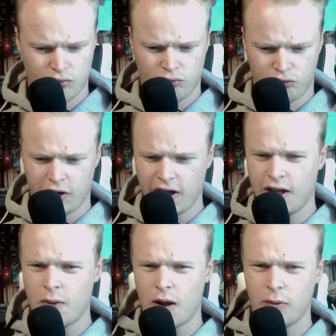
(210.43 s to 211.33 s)
really
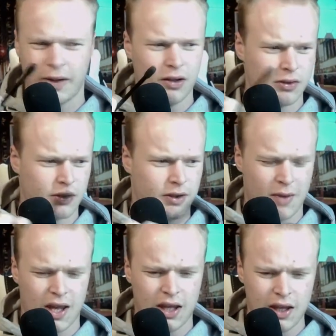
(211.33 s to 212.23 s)
well built to
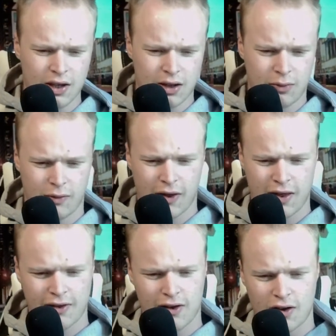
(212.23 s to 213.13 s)
me. To be fair, these
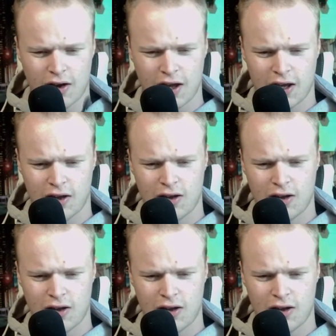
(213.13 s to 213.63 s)
aren't like